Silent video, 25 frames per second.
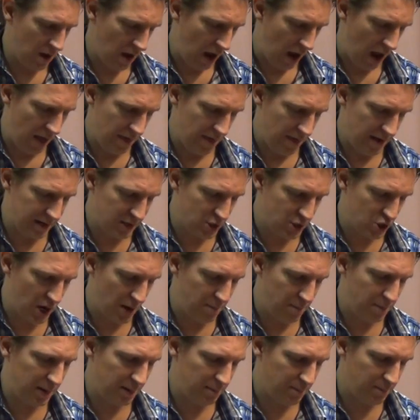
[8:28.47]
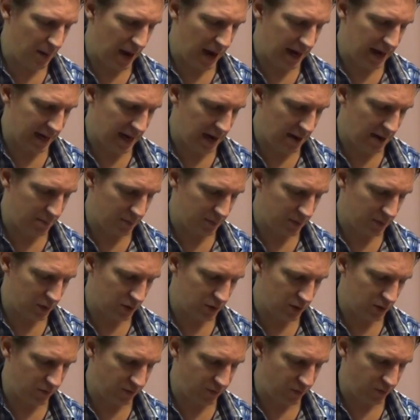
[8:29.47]
And then jumping back up
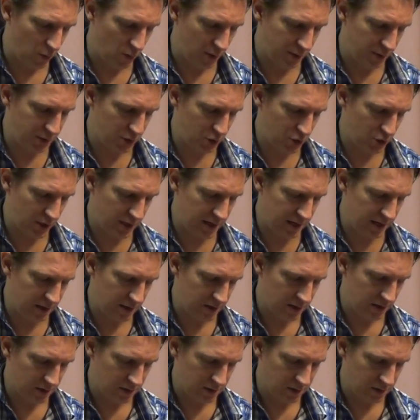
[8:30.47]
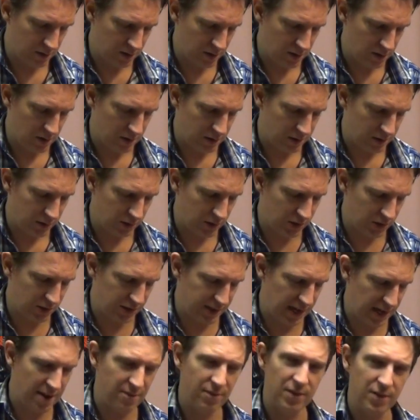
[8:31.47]
to 4th string,
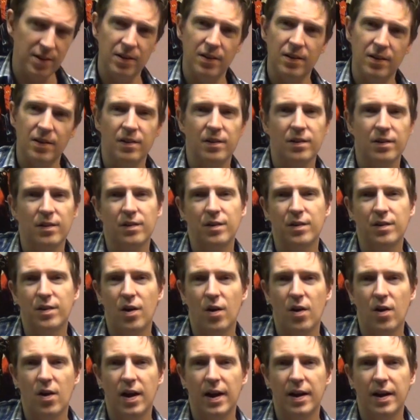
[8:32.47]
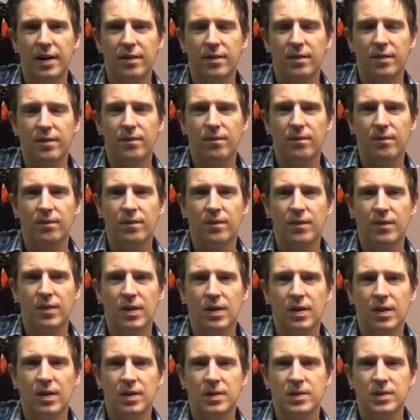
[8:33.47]
7,
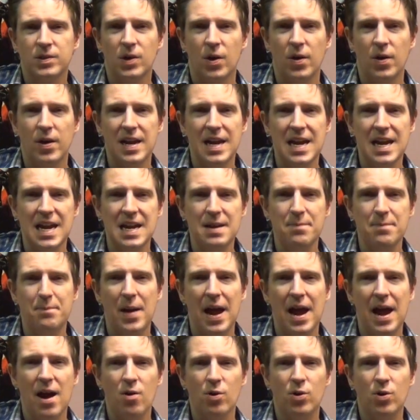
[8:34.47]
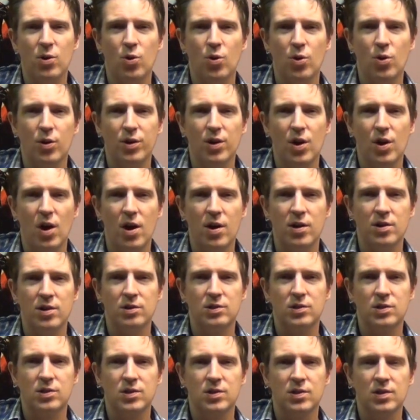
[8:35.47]
9. So E power chord
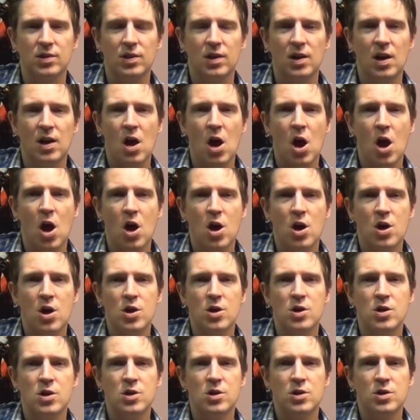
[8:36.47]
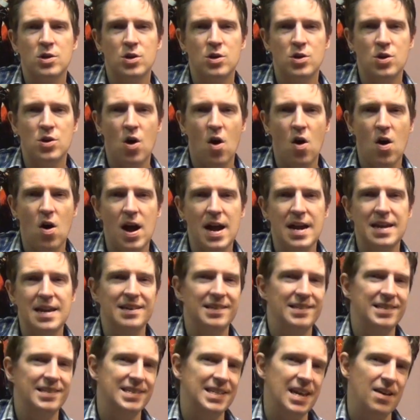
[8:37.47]
notes, 9,
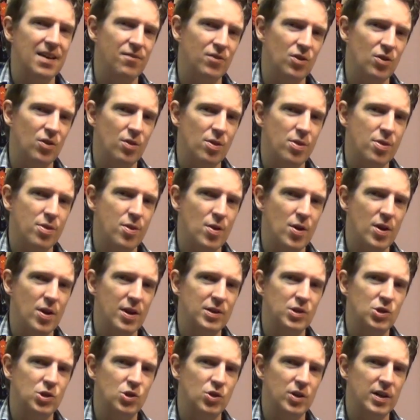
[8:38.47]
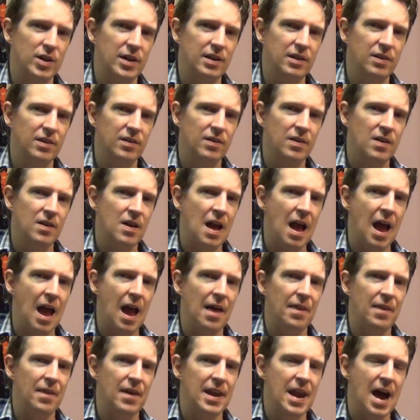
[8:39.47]
7 on 3rd string,
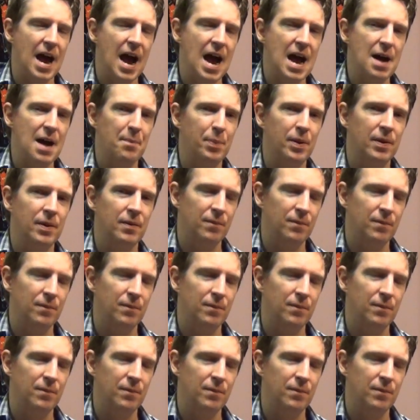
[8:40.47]
and then up